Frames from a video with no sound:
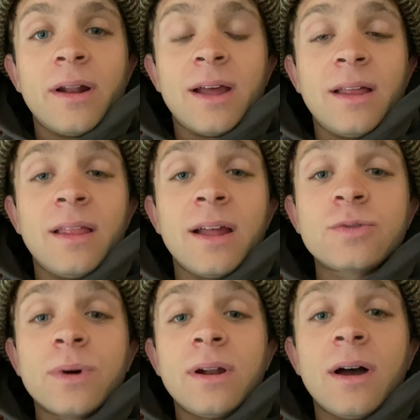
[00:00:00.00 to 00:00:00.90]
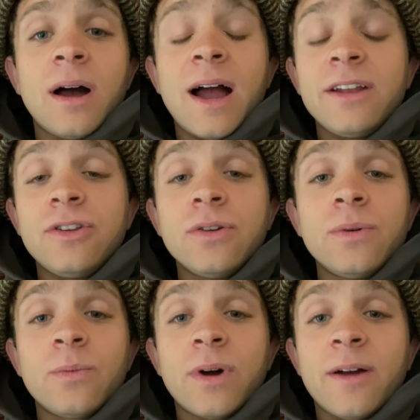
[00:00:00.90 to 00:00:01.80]
And that's what I
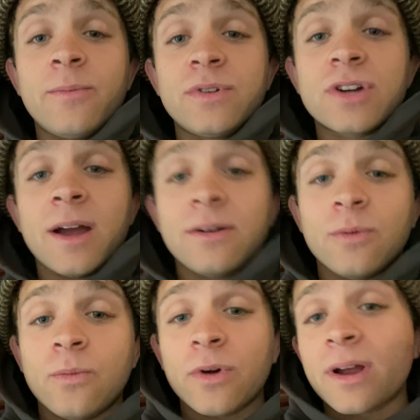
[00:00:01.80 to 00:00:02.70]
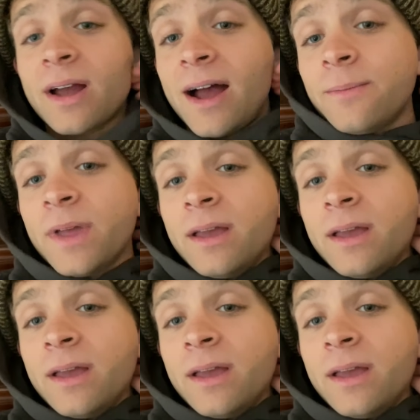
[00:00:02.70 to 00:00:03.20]
do and what I've been trying to work on.